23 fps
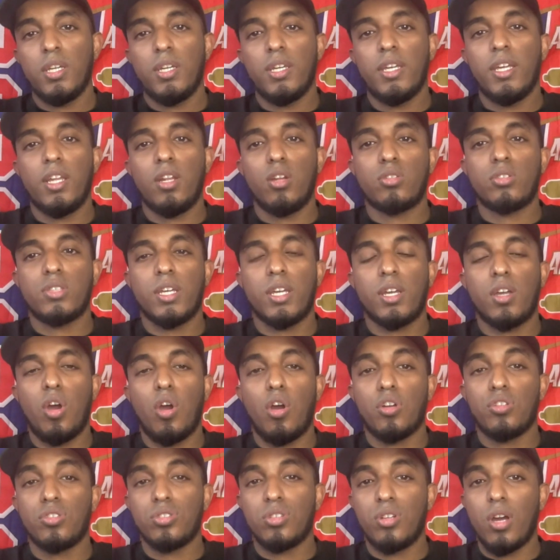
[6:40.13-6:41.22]
it looks like
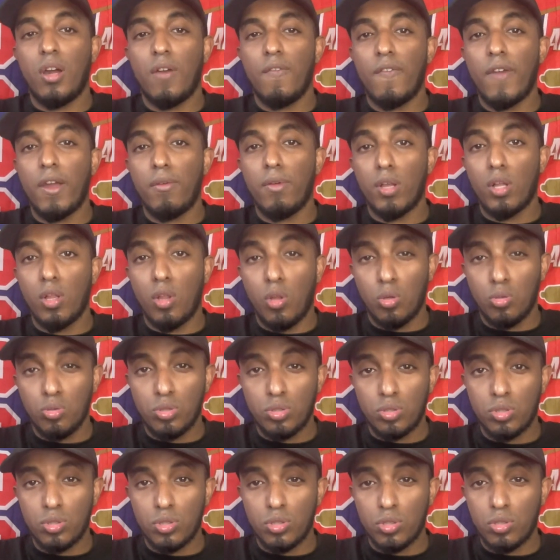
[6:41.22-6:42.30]
Arsenal are very
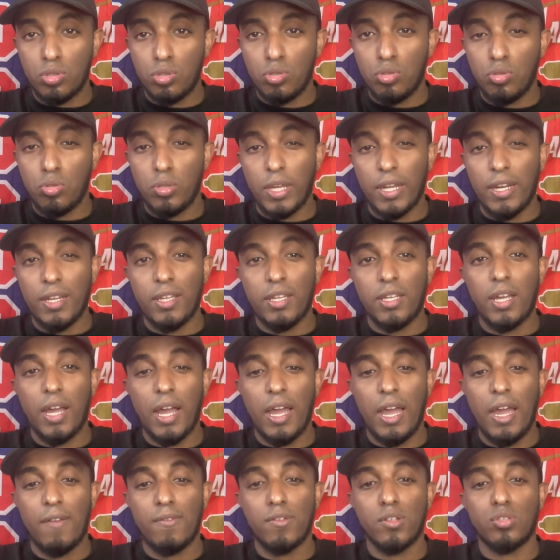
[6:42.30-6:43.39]
close to getting Kai
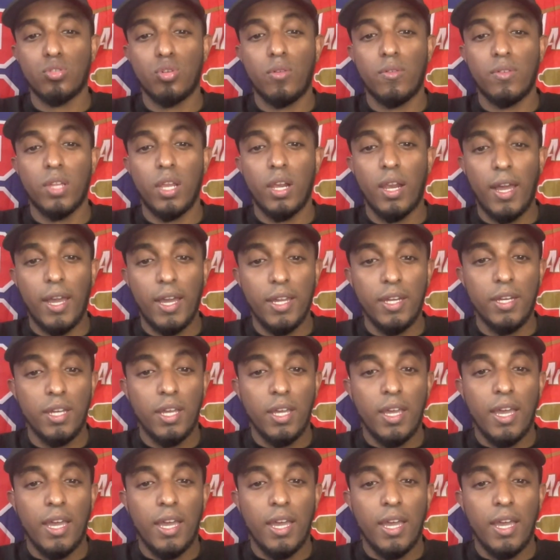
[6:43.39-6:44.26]
Havertz over the line.